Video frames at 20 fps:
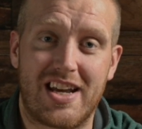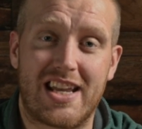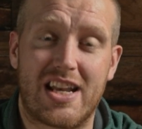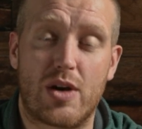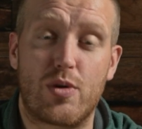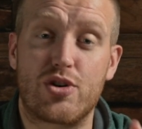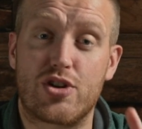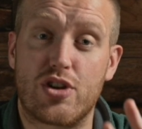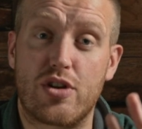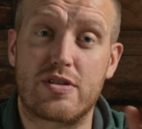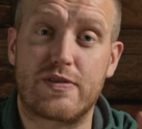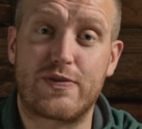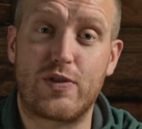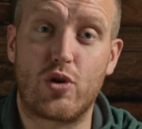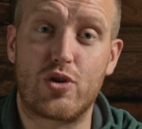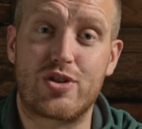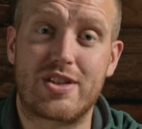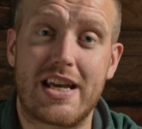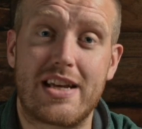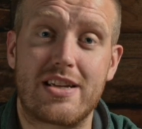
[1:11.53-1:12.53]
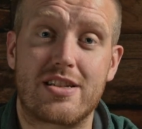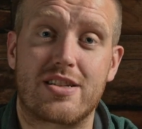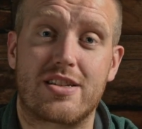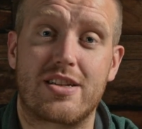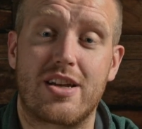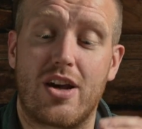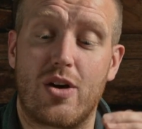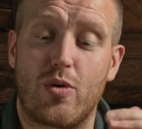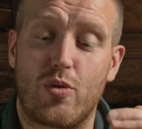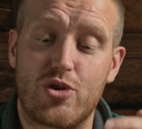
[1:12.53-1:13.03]
And under those 4
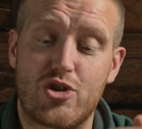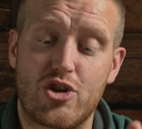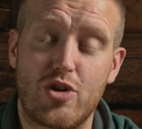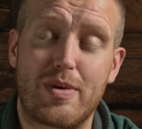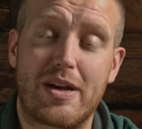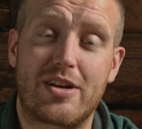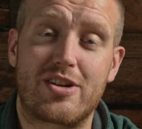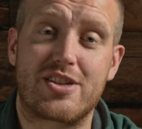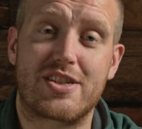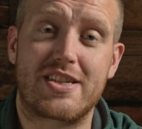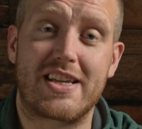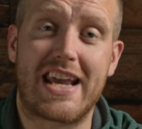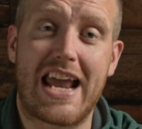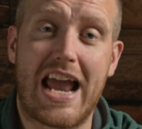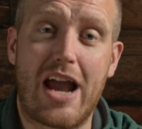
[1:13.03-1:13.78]
tests, we should be able to see